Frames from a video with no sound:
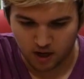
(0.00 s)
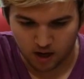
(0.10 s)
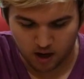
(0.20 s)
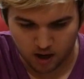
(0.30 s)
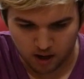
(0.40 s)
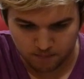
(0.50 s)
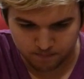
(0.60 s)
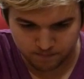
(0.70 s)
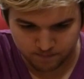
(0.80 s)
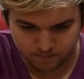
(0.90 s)

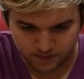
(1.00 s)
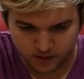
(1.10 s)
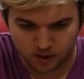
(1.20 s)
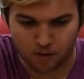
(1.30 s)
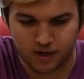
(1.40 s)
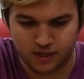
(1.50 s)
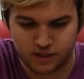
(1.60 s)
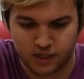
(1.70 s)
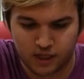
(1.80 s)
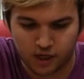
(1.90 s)
Um, so it is
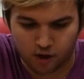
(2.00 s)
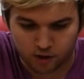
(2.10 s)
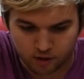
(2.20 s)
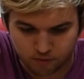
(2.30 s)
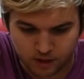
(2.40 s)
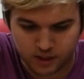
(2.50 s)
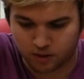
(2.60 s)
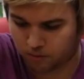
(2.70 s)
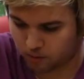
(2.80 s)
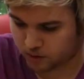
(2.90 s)
DDR3,
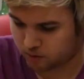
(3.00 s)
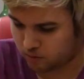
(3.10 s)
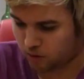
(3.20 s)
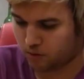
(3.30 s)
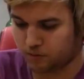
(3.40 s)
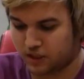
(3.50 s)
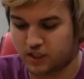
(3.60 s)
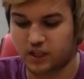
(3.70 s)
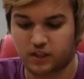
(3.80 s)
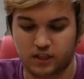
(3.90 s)
so we're going to load it with
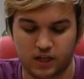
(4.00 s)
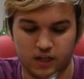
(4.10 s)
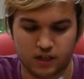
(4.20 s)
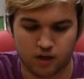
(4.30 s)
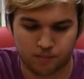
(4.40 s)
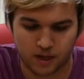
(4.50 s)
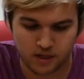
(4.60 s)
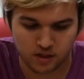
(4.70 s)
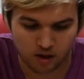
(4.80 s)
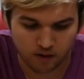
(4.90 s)
16
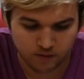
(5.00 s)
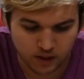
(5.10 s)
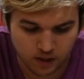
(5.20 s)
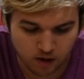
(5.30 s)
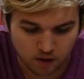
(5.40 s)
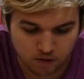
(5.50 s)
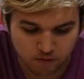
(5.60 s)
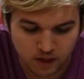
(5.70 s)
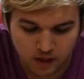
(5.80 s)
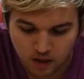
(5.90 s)
gigabytes of
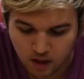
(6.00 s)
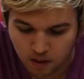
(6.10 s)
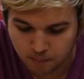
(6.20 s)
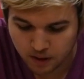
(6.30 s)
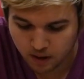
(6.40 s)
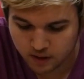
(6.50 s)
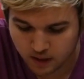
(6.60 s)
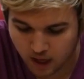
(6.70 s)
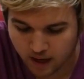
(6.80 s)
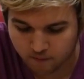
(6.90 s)
DDR3 because
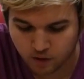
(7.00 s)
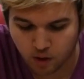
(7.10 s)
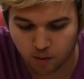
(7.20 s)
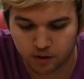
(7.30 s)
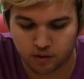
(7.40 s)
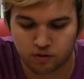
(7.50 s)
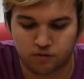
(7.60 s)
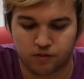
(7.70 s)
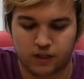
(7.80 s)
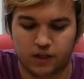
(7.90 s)
I have no other use
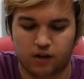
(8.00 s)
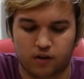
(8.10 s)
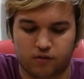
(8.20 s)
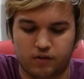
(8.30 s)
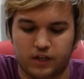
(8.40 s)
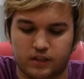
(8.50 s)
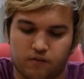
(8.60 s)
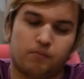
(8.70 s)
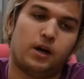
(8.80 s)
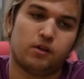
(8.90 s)
for DDR3
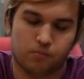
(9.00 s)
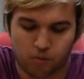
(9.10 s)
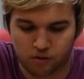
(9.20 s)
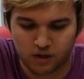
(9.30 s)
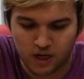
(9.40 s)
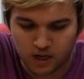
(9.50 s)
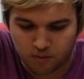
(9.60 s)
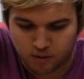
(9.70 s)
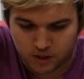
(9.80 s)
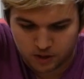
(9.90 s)
except for my other board,
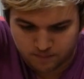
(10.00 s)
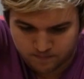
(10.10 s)
which